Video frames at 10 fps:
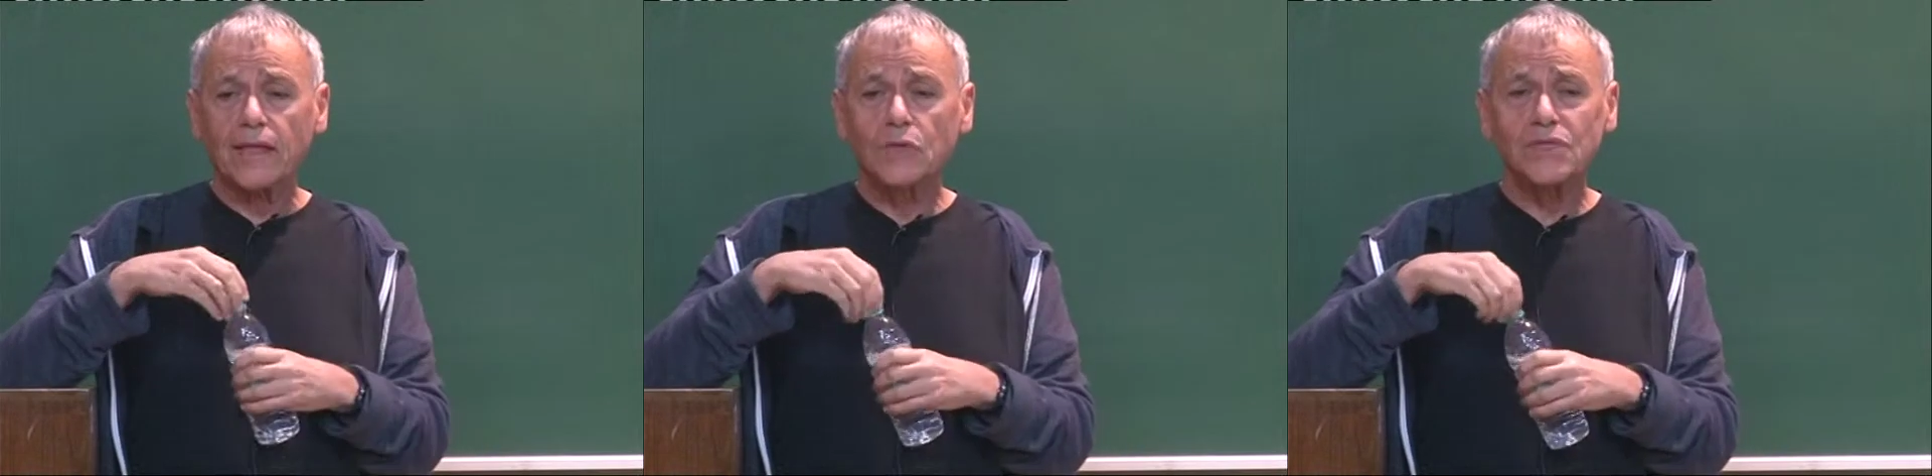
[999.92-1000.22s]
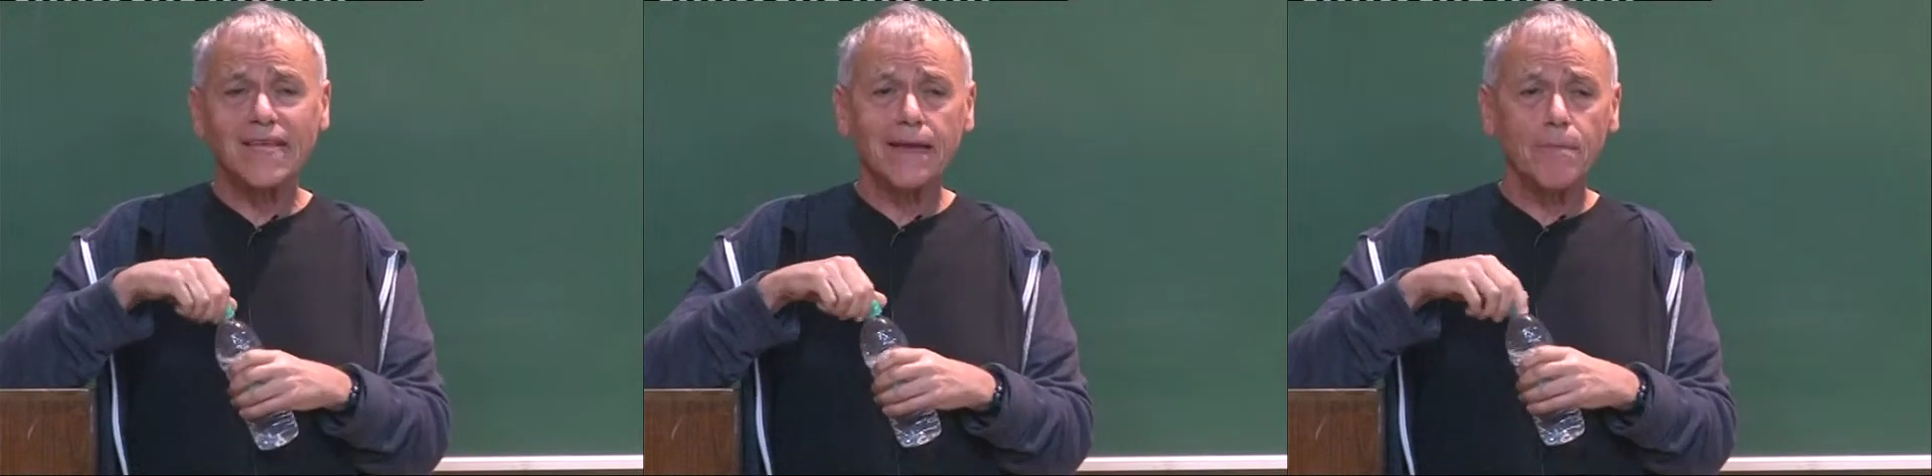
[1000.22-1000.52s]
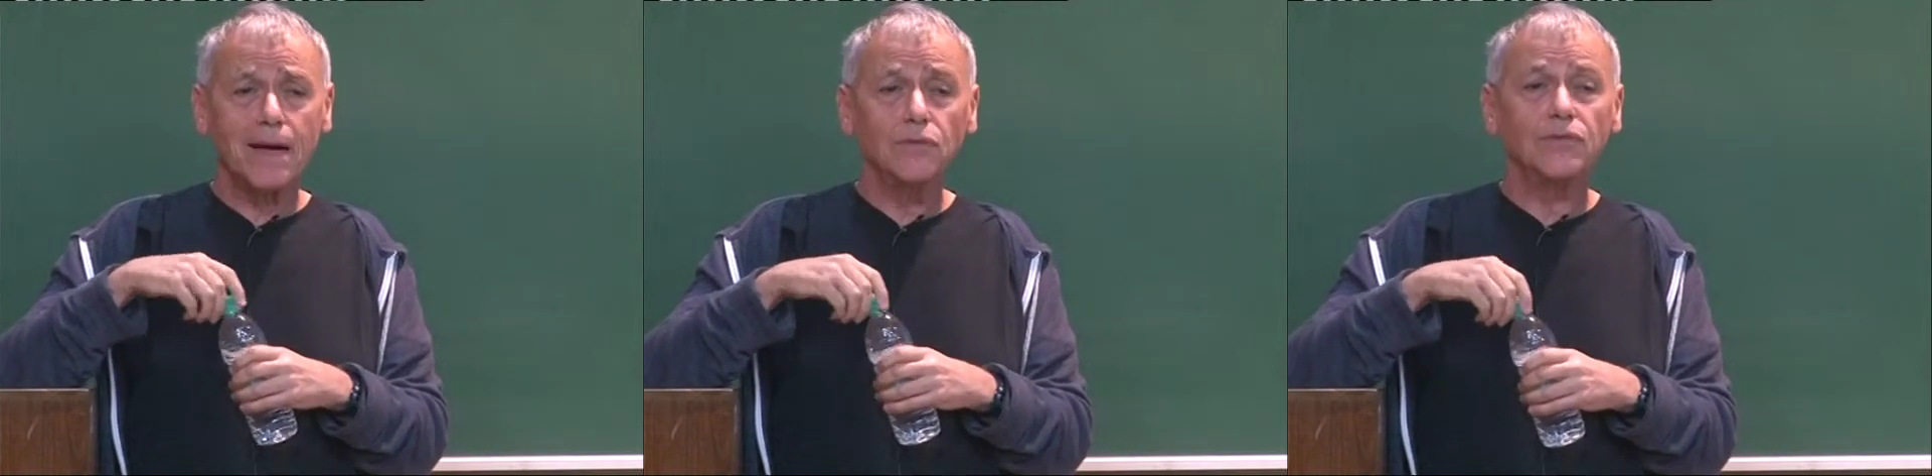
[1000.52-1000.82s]
to say
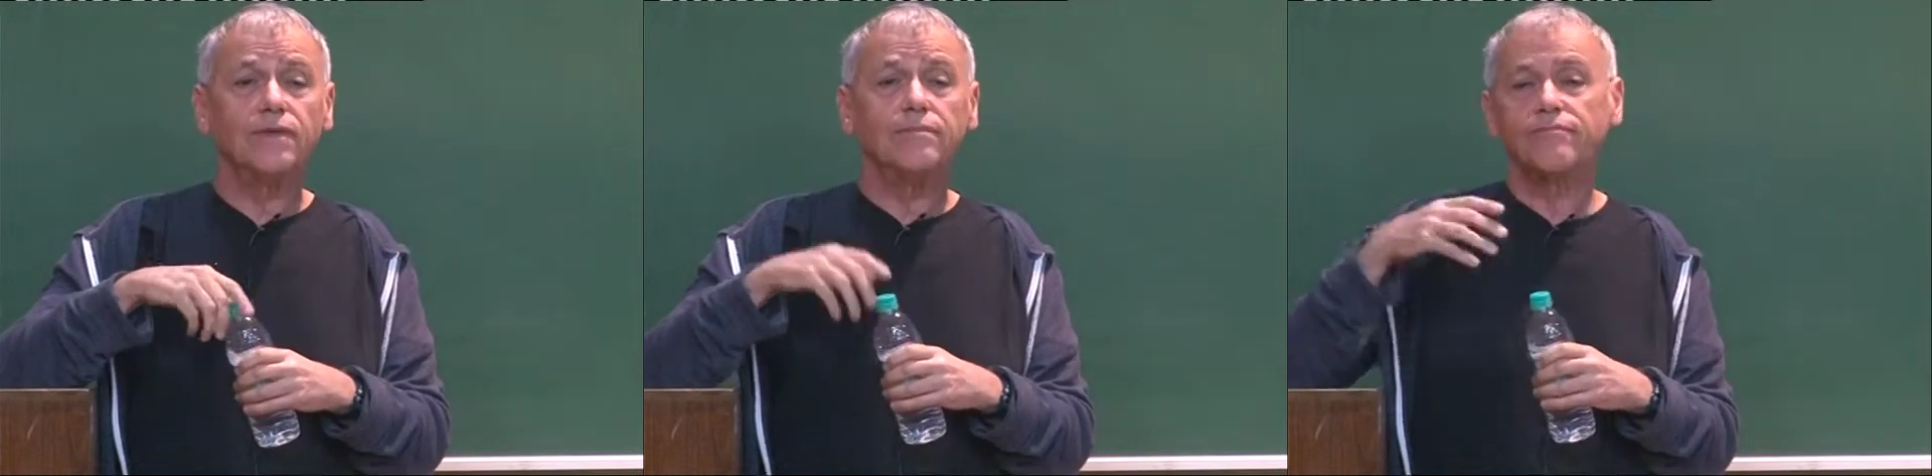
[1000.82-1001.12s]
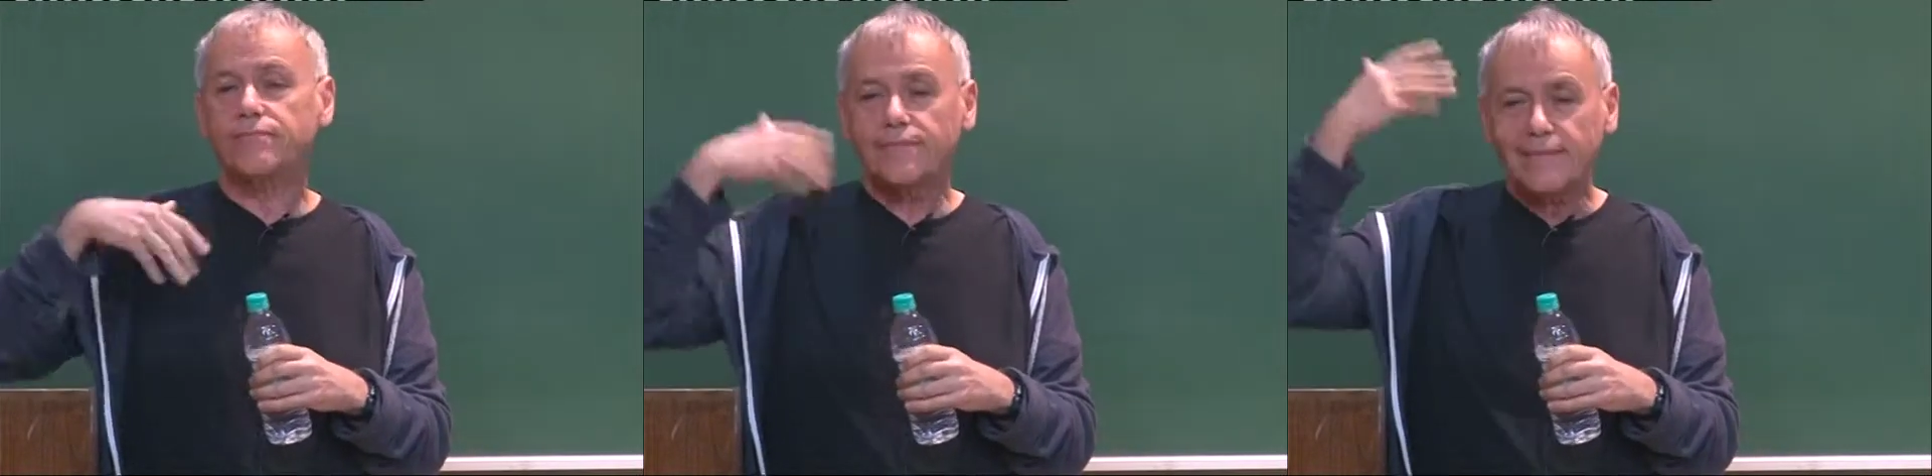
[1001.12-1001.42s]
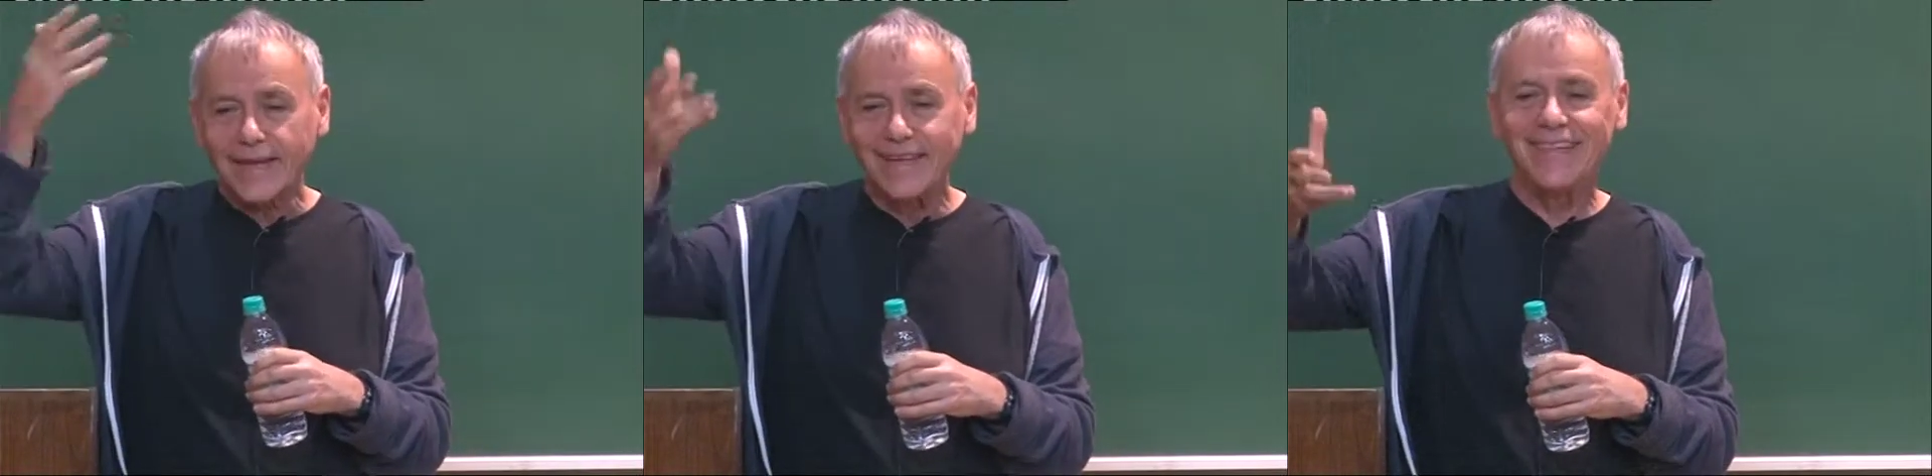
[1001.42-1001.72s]
about
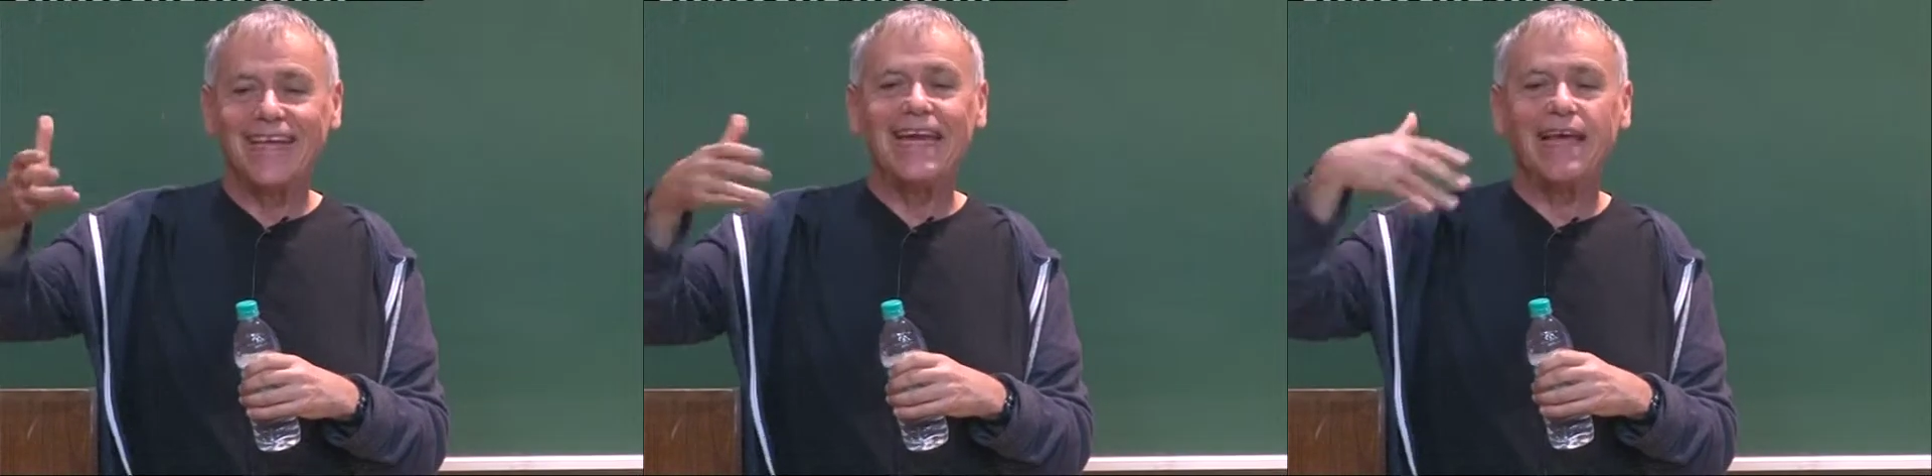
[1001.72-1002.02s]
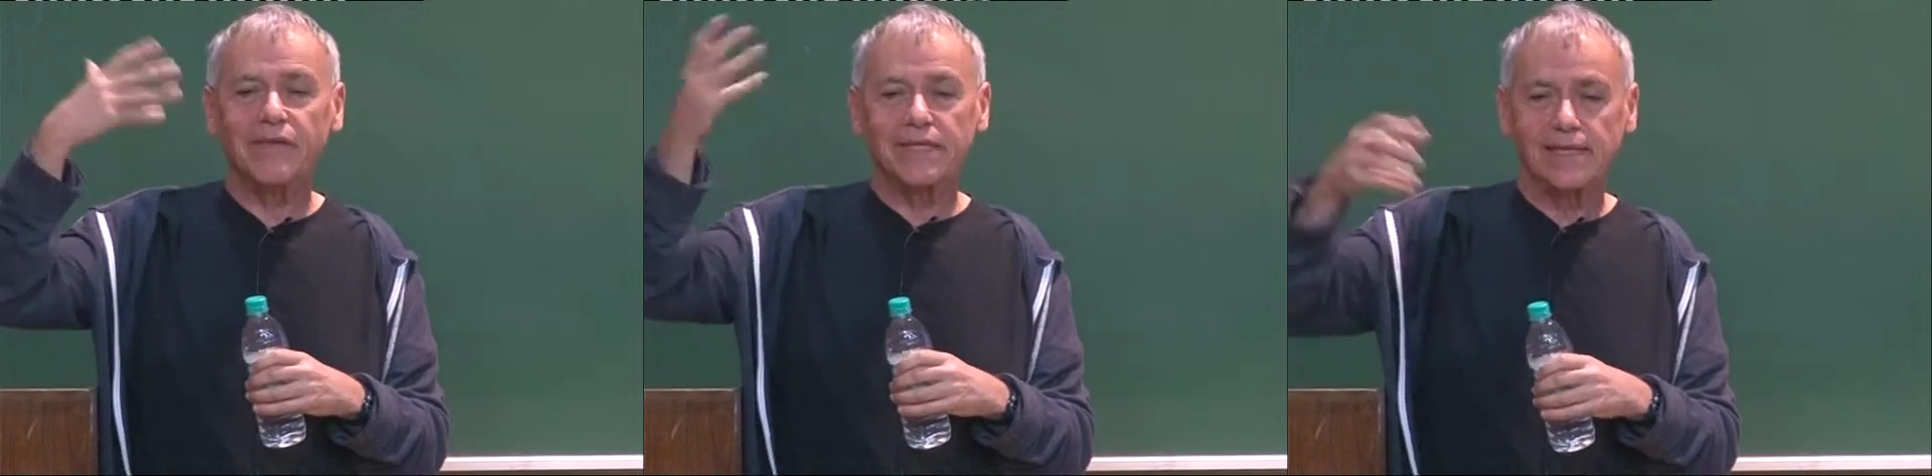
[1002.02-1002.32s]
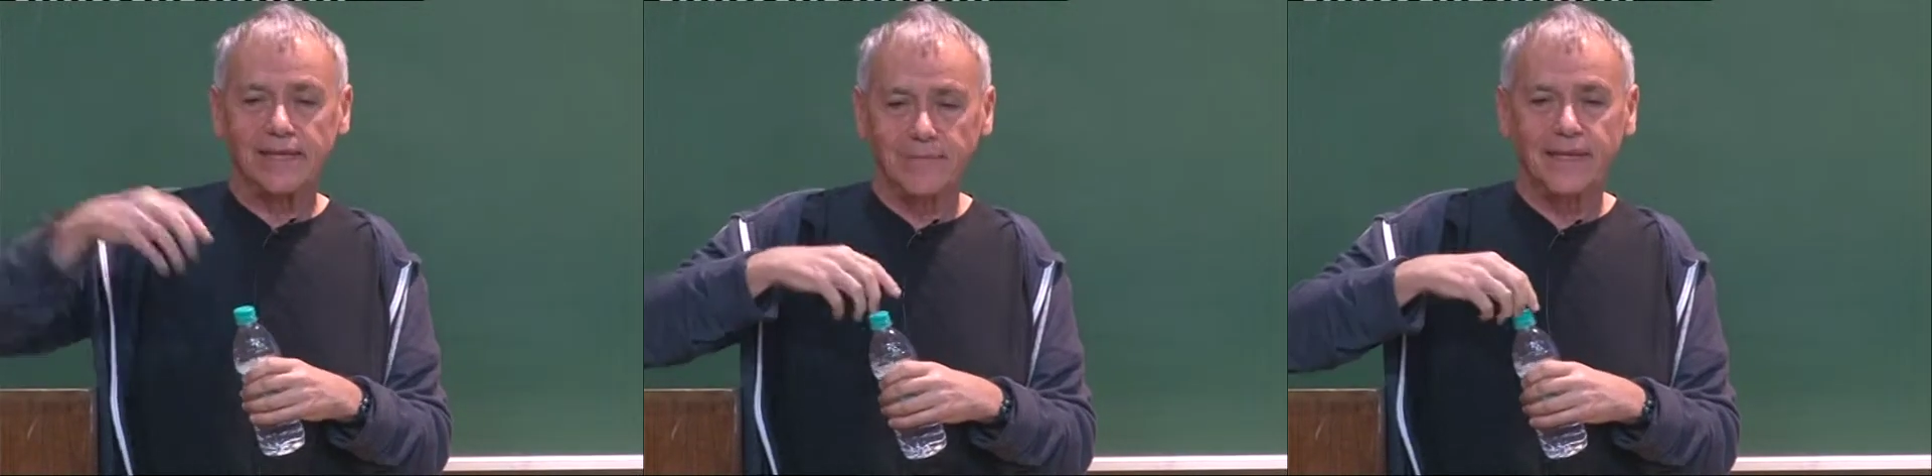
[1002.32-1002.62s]

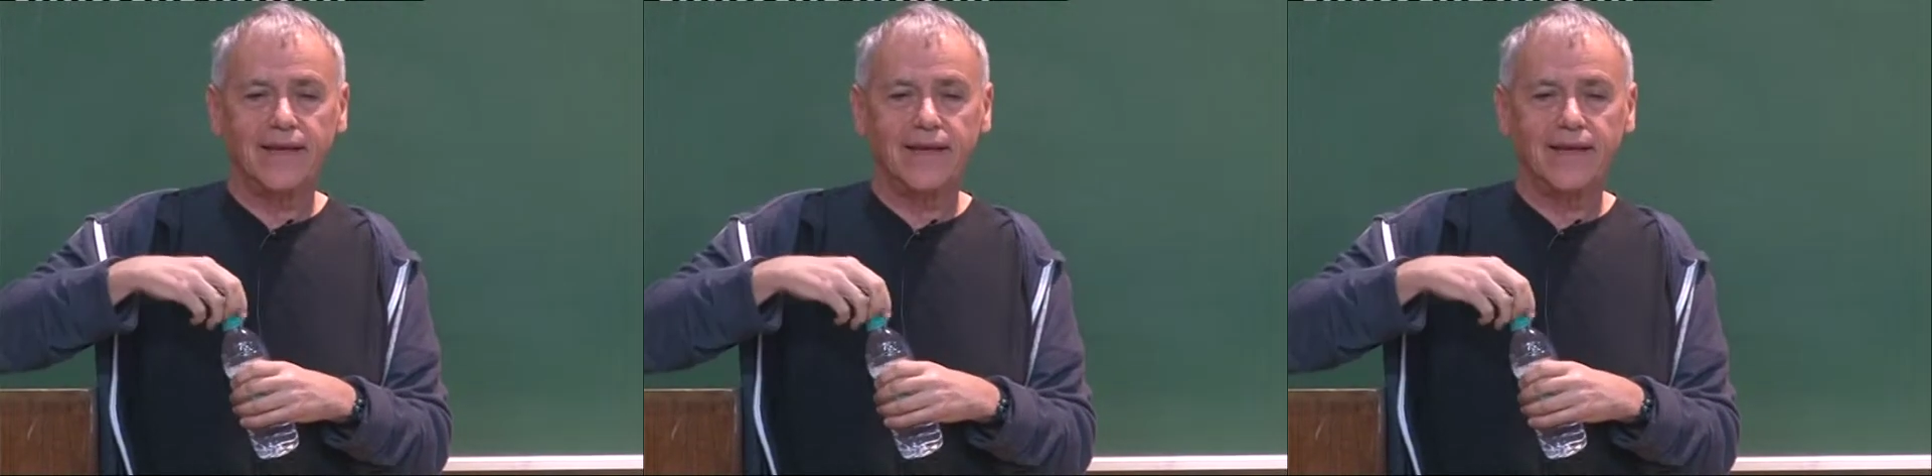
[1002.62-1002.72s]
11th game,